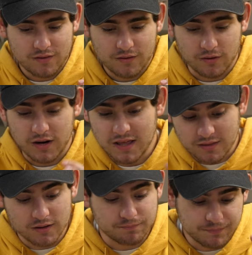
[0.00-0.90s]
or in
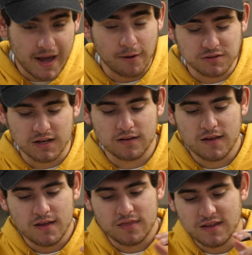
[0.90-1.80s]
the housing.
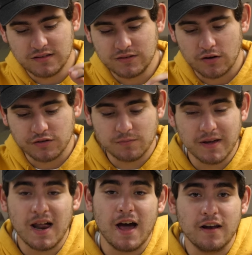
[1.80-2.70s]
This is also
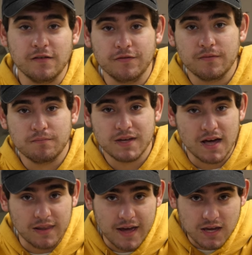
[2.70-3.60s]
made out of
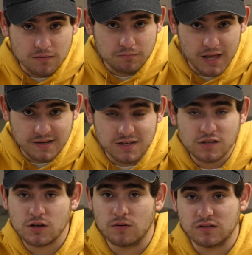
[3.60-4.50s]
PLA, plastic,
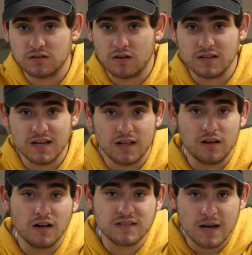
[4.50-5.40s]
so it's going to take a
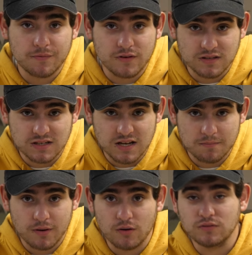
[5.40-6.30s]
long time for it to
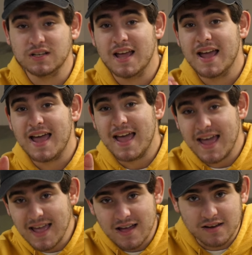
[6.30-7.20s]
decompose,
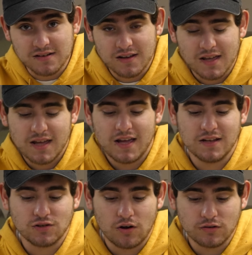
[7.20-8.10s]
and
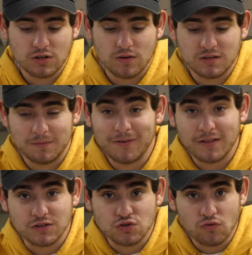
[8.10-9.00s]
it's also going to be
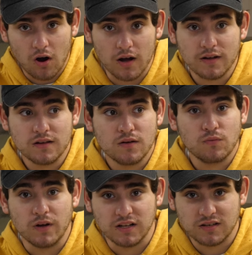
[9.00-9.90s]
fairly strong.
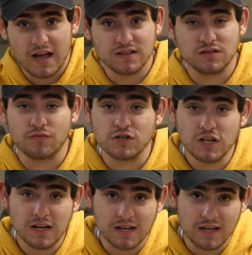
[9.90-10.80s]
It has the
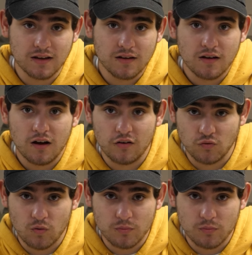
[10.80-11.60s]
rigidity of